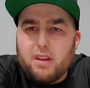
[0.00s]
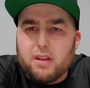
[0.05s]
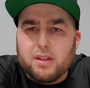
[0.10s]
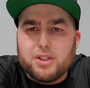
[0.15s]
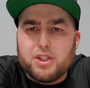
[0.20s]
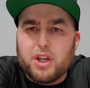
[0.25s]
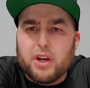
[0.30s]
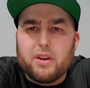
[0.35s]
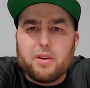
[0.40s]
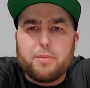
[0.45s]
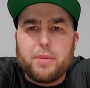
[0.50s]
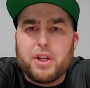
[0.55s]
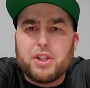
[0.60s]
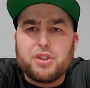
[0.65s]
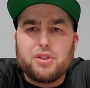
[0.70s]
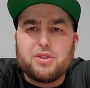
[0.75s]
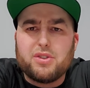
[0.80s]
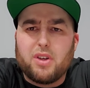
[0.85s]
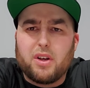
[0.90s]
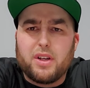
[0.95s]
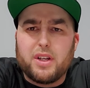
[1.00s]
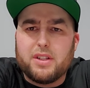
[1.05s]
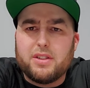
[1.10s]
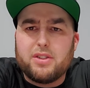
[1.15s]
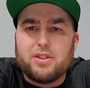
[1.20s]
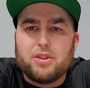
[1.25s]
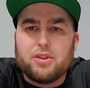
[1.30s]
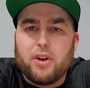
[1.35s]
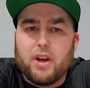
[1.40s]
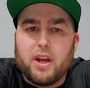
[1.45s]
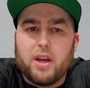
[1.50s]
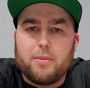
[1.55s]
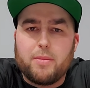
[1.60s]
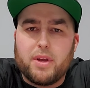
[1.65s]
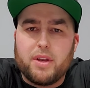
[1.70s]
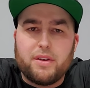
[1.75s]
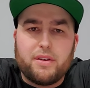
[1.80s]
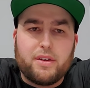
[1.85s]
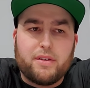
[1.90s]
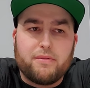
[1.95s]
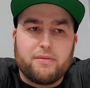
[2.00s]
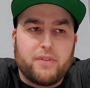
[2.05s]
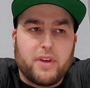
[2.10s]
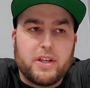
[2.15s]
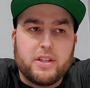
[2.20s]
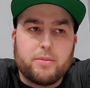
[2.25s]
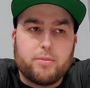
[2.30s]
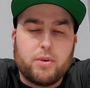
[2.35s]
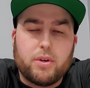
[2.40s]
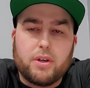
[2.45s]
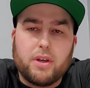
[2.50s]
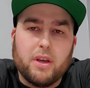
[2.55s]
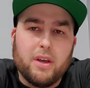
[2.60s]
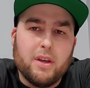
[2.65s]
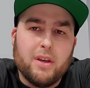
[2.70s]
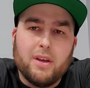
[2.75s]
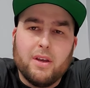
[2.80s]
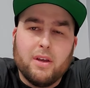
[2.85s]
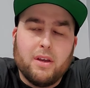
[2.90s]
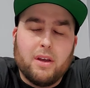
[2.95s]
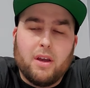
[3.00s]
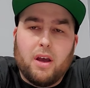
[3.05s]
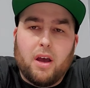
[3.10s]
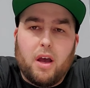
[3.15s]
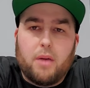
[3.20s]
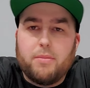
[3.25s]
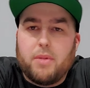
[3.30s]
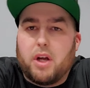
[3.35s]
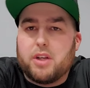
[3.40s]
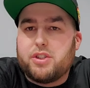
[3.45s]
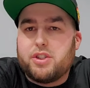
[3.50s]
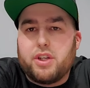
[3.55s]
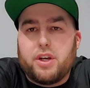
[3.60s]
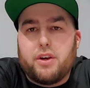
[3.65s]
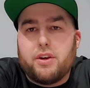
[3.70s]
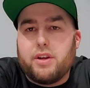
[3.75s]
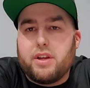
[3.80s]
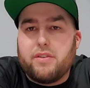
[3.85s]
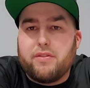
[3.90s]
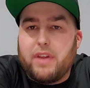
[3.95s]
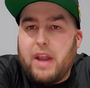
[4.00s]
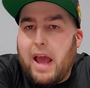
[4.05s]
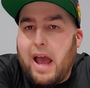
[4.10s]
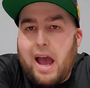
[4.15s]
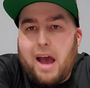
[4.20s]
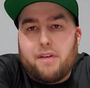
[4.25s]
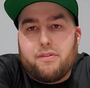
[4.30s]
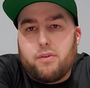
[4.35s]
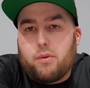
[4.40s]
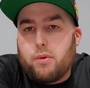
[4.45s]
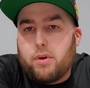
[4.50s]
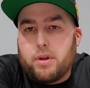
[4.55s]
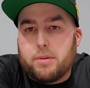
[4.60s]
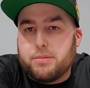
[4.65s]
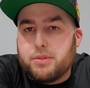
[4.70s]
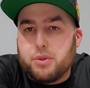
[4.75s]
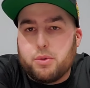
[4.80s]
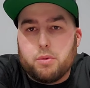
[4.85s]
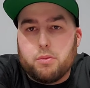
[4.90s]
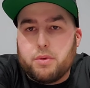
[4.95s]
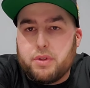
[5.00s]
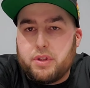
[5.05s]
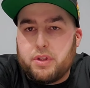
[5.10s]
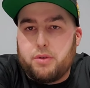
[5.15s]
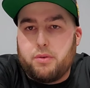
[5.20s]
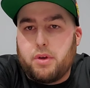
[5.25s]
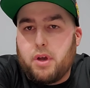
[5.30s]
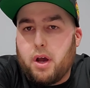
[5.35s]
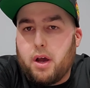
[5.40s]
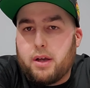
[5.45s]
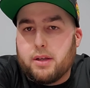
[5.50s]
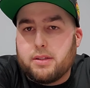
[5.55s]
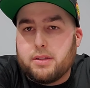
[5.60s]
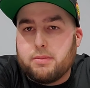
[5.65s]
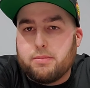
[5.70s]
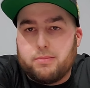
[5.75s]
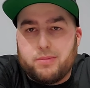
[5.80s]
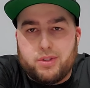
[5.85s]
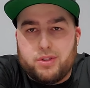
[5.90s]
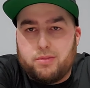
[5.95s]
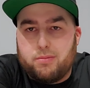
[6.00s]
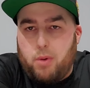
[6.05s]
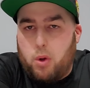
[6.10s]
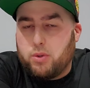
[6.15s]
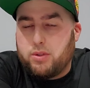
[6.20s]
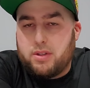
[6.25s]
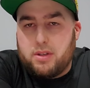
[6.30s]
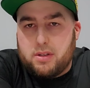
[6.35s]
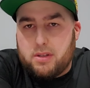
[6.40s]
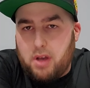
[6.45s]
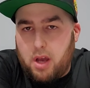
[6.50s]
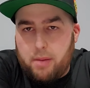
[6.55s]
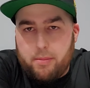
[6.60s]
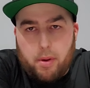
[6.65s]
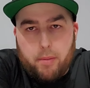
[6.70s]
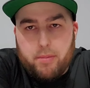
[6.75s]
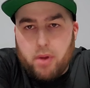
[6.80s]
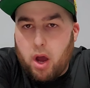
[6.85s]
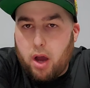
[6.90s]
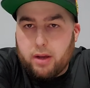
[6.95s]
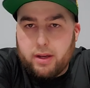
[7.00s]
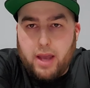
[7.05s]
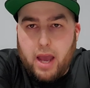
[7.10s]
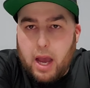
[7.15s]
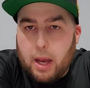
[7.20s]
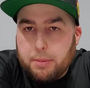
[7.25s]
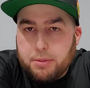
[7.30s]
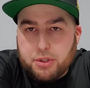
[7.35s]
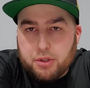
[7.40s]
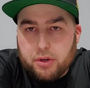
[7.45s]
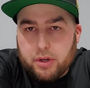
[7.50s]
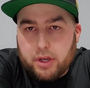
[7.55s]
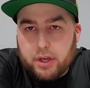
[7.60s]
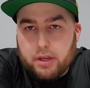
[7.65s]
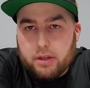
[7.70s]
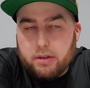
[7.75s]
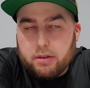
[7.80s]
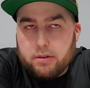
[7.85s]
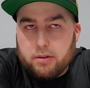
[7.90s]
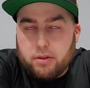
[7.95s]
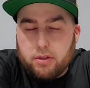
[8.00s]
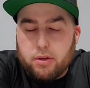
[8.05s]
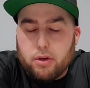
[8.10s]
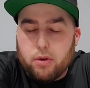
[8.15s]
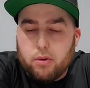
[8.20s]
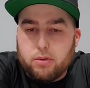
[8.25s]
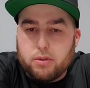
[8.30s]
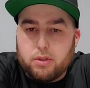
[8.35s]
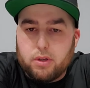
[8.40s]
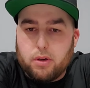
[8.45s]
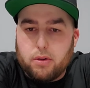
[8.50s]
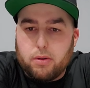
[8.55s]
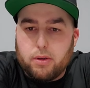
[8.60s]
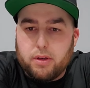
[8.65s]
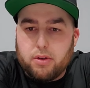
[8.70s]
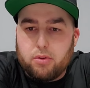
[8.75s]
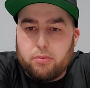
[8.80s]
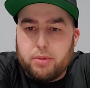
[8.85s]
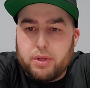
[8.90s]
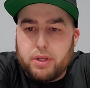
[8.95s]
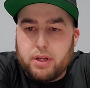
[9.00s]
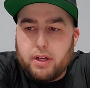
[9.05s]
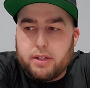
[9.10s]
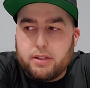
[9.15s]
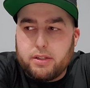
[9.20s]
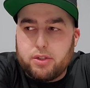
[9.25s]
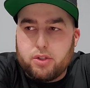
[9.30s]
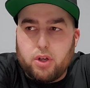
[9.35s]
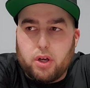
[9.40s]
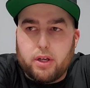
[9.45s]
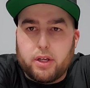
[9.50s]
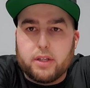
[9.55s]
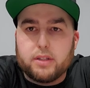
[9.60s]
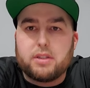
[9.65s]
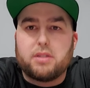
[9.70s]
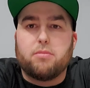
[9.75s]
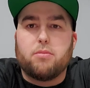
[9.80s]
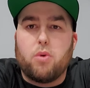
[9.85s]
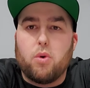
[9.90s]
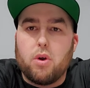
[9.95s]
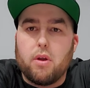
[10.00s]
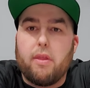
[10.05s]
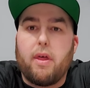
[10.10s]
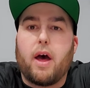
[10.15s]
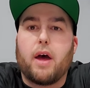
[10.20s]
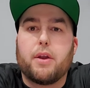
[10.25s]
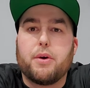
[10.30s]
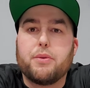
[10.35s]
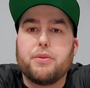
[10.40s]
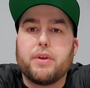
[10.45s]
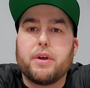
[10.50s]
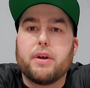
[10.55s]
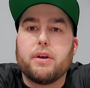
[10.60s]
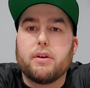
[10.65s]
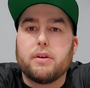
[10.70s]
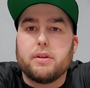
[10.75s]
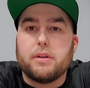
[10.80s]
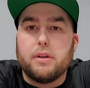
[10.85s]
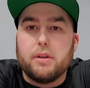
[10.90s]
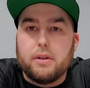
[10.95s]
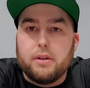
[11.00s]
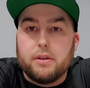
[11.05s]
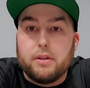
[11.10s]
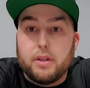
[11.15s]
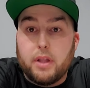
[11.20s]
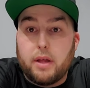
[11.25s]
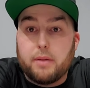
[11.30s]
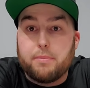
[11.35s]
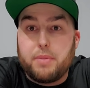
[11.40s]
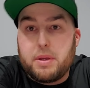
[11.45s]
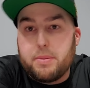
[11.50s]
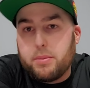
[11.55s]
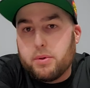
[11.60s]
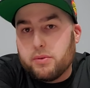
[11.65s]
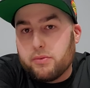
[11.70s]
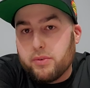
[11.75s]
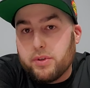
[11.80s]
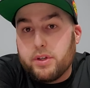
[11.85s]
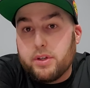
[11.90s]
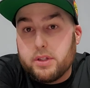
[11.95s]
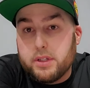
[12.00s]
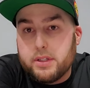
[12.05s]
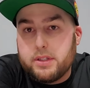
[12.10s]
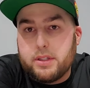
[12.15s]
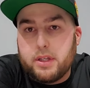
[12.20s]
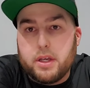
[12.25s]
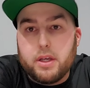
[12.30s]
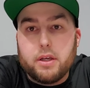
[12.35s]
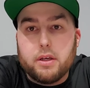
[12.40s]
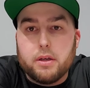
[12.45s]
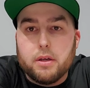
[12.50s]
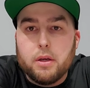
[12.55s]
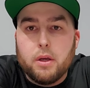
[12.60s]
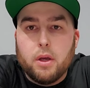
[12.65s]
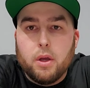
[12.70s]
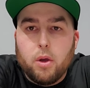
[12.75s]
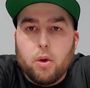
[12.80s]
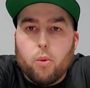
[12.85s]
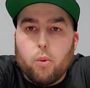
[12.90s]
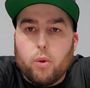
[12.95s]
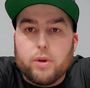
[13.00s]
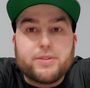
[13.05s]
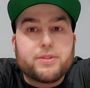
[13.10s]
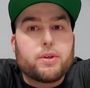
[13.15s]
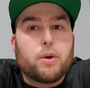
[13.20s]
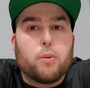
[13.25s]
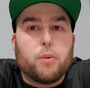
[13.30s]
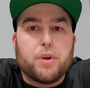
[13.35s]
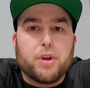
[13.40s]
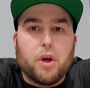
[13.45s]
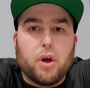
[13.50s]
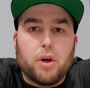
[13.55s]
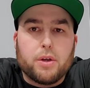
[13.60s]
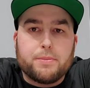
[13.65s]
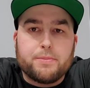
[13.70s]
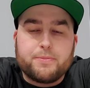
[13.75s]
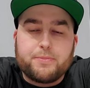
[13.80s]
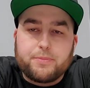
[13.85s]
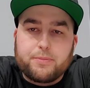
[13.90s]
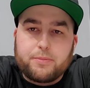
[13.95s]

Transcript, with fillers: sharing pictures on Instagram and, and Facebook, I'm not sharing even half of what I'm doing with you guys. Just most of the time, I'm not capturing it, you know? So it'll be nice to try to get some more of that out there and let people really see what's going on.